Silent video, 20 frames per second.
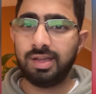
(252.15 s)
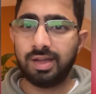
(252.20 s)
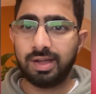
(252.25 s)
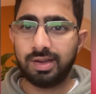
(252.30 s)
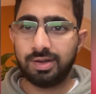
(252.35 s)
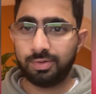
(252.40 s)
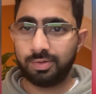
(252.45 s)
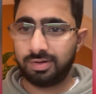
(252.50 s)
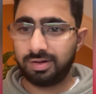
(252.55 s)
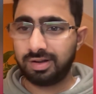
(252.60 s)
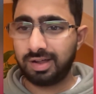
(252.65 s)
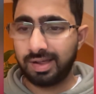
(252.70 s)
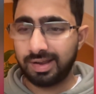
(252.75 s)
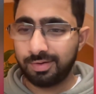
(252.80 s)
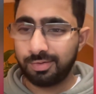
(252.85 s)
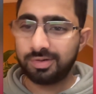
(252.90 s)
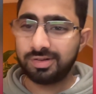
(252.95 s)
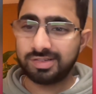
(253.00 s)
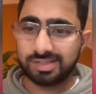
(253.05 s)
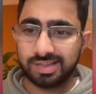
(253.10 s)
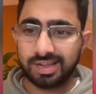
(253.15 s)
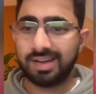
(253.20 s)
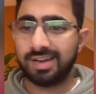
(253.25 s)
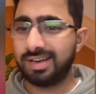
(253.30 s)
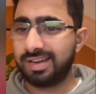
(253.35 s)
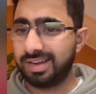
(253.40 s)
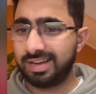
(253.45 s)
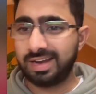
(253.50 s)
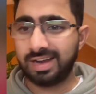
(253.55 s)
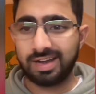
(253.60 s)
I don't send
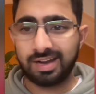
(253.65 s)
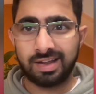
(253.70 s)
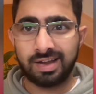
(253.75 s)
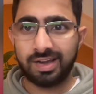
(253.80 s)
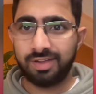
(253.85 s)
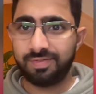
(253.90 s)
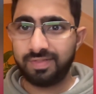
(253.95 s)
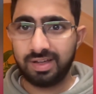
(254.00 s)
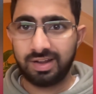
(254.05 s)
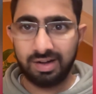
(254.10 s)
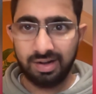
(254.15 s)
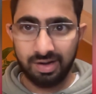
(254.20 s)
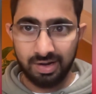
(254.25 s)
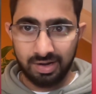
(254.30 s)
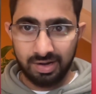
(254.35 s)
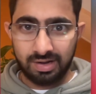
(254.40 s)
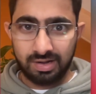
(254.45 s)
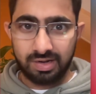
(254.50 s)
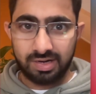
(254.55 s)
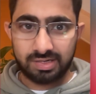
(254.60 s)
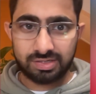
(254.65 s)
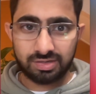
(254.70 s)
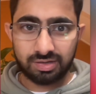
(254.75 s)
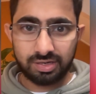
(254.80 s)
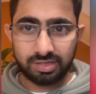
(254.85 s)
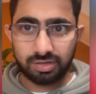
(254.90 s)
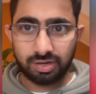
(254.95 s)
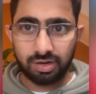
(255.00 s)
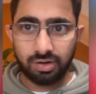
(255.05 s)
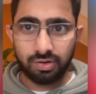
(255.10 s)
any data anywhere. It's
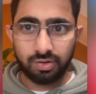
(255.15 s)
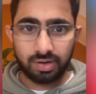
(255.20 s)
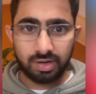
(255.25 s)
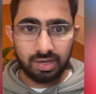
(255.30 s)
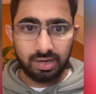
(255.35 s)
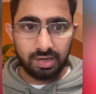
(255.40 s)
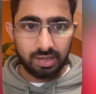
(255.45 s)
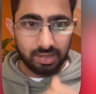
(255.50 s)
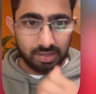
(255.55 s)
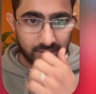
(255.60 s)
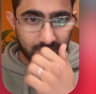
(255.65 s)
all local.